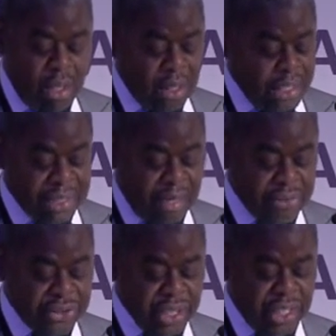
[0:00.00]

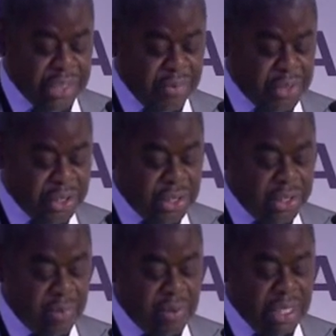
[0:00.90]
establishing a
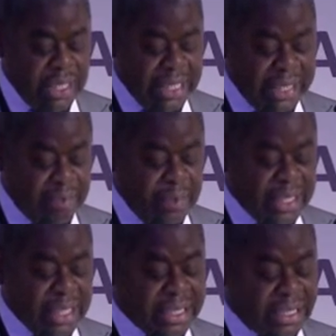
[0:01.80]
subsidiary with an
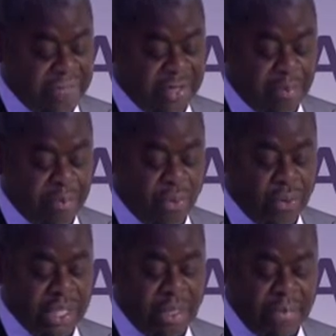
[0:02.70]
independent governing
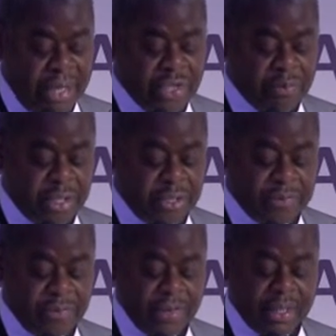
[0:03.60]
board and management
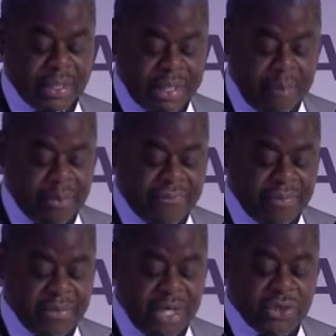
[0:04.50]
separate
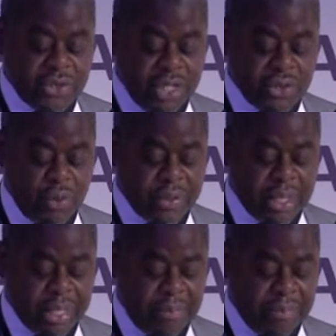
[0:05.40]
from the exchange
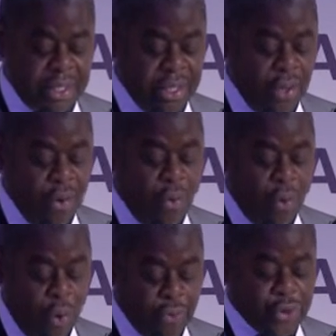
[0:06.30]
holding company
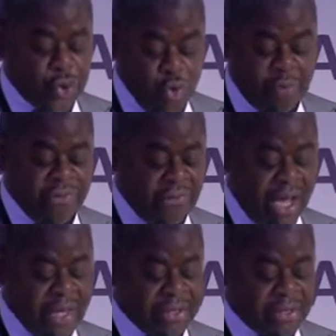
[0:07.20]
or the
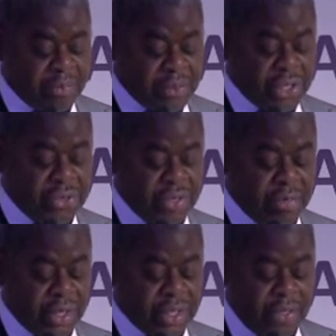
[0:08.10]
supervised subsidiary
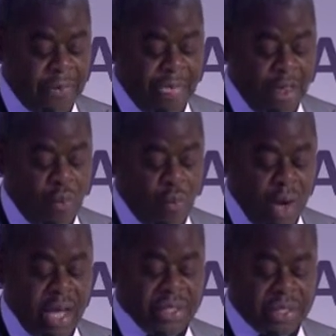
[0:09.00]
model
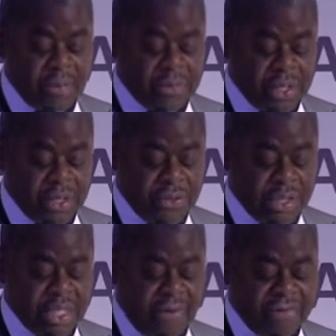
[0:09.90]
where the
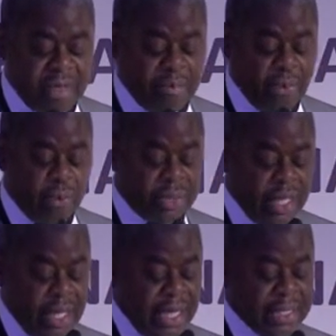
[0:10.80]
subsidiary's governing board
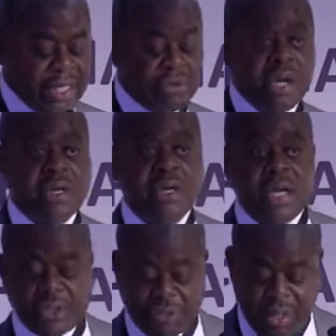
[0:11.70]
is the
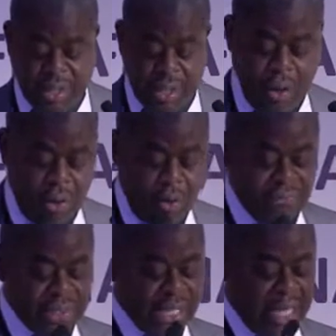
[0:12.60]
regulatory
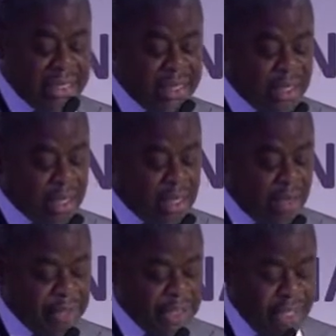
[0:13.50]
oversight
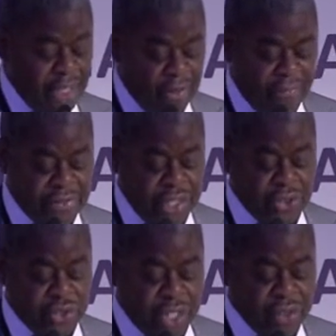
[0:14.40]
committee of the
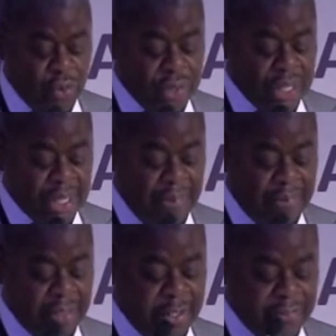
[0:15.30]
exchange holding
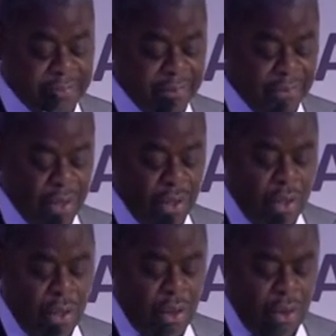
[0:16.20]
company.
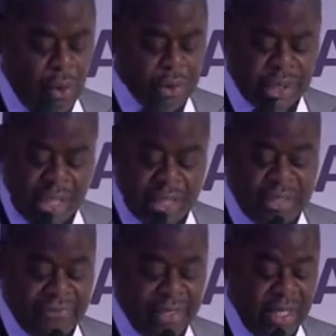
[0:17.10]

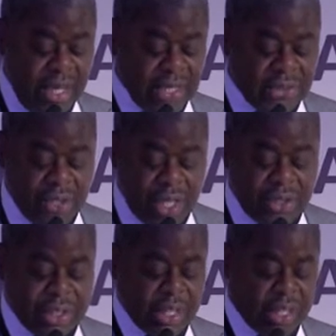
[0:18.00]
Alternatively,
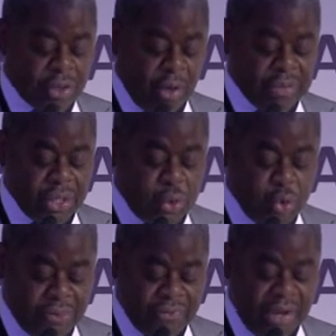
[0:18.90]
exchanges can adopt the
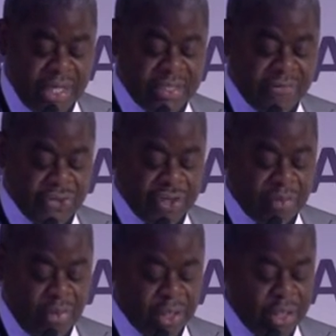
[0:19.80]
supervised division
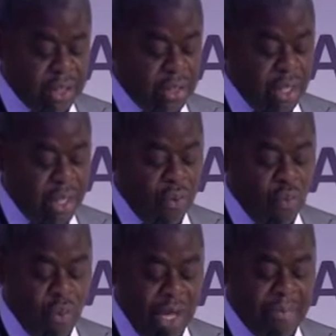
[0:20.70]
model
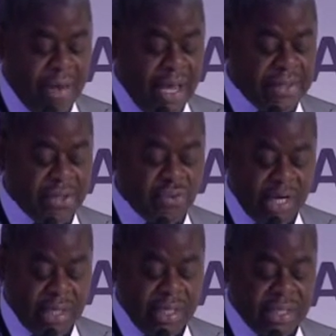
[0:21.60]
whereby the
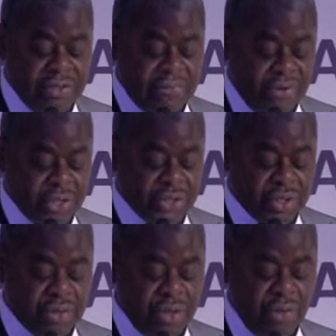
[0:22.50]
regulatory
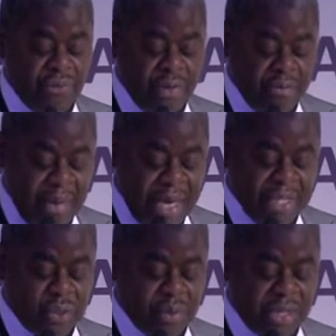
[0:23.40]
function
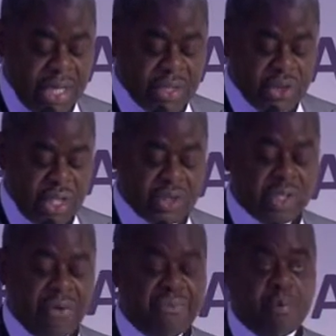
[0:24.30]
remains with the exchange
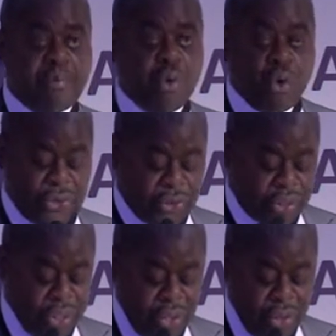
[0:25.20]
and
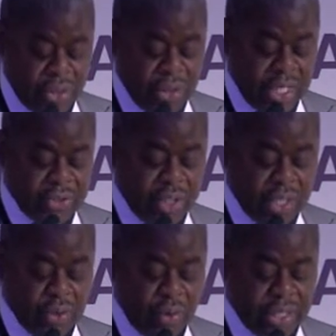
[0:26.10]
reports to the
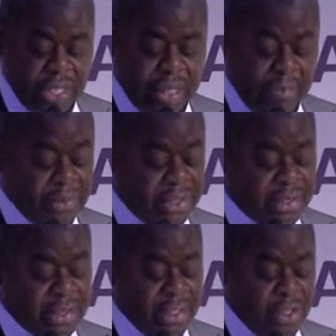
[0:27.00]
exchange holding company
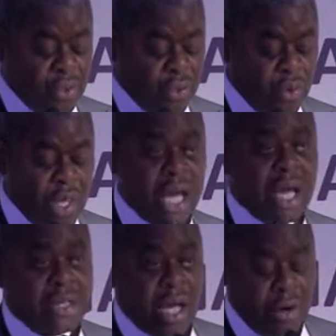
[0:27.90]
CEO
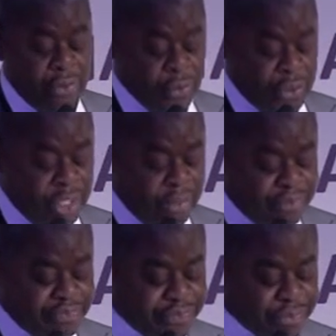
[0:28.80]
and ROC.
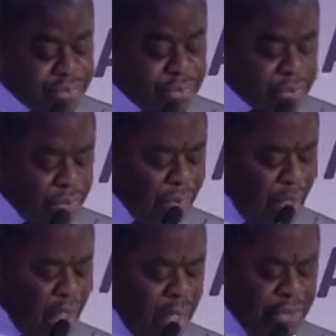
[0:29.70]

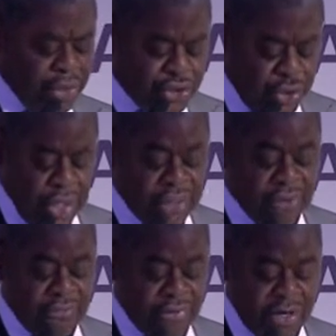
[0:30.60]
The choice
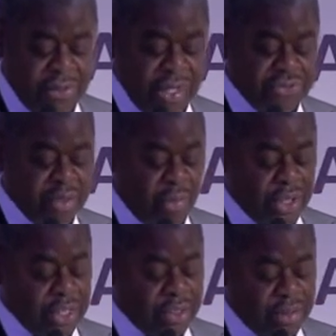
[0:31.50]
of regulatory
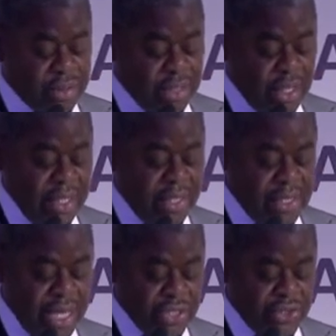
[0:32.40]
model
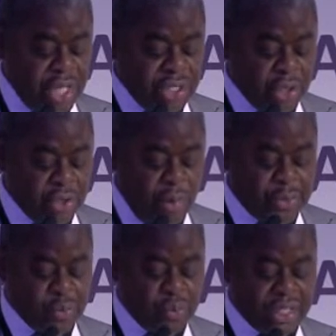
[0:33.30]
the exchange
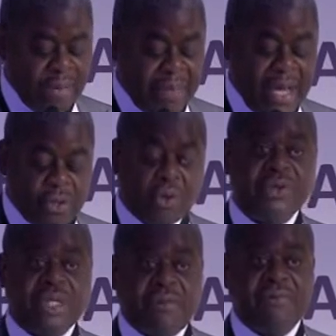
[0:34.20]
adopts will depend on
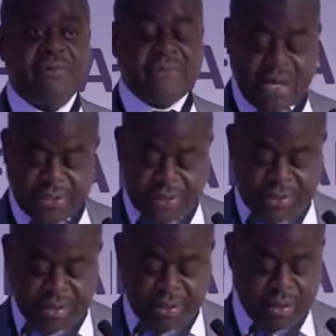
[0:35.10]
several
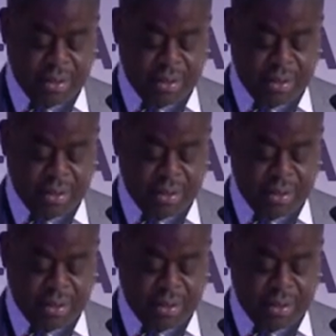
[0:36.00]
factors.